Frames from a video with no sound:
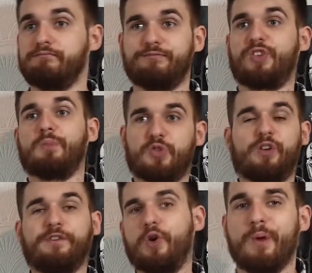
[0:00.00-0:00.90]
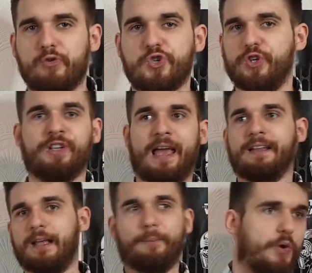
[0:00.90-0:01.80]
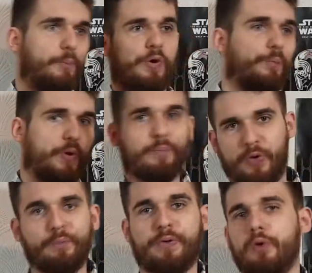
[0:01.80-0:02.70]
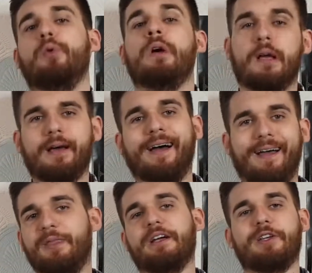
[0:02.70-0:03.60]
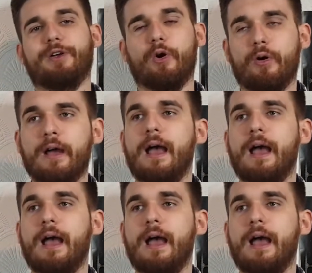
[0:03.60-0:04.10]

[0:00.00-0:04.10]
some sort of commotion and then pew pew pew pew pew, and there you go.